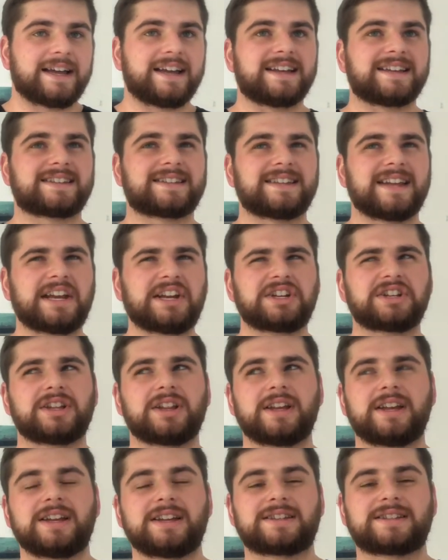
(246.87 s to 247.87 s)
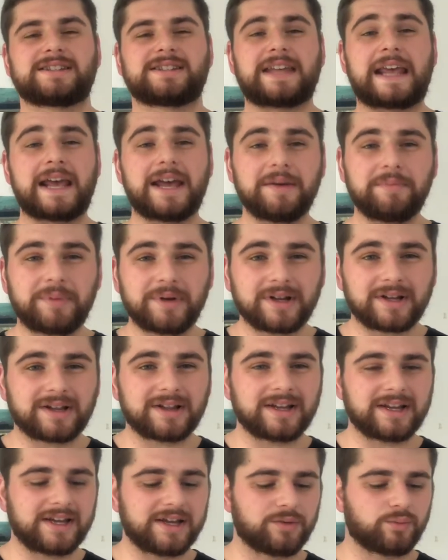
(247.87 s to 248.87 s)
Essentially,
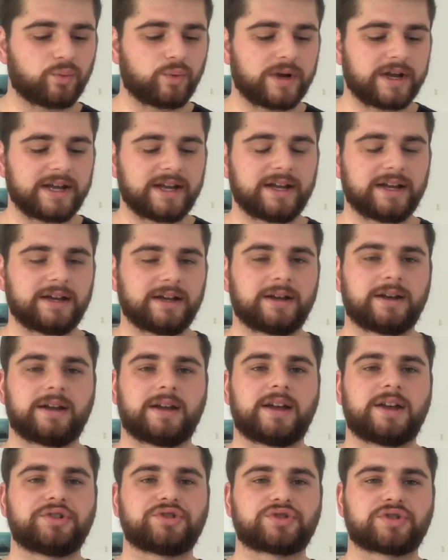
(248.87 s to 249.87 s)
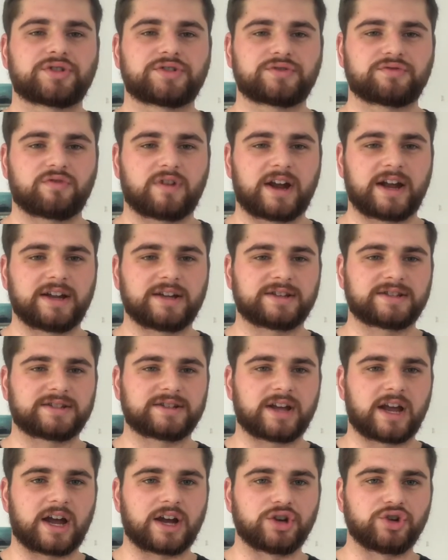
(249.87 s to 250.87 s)
typically when interest
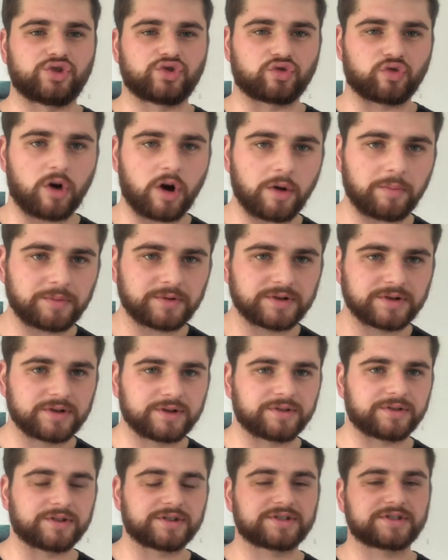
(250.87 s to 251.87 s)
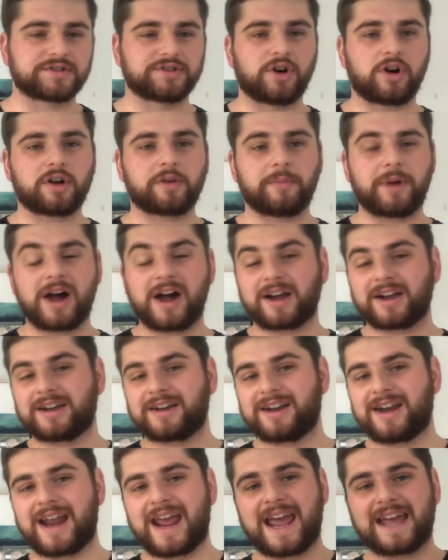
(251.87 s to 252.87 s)
rates are dropped, the stock
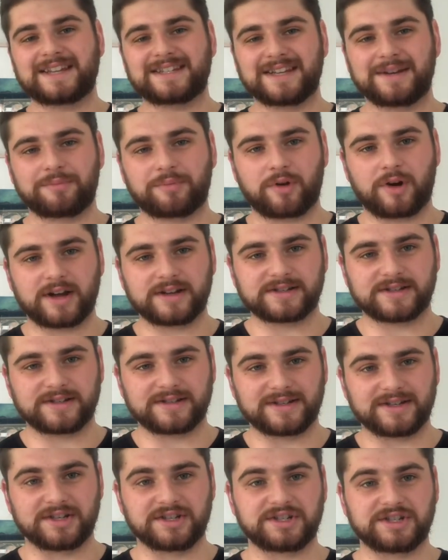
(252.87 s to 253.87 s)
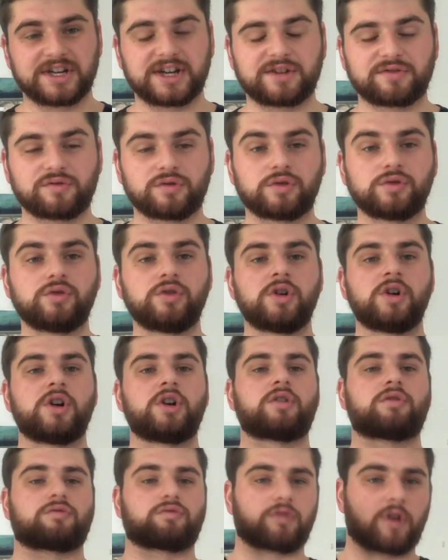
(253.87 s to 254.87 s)
market and asset prices in general
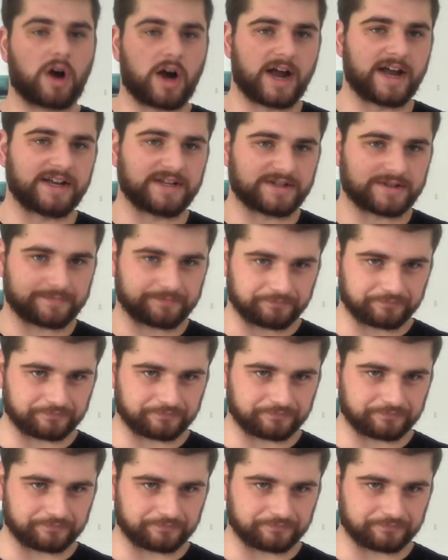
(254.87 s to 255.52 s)
rise.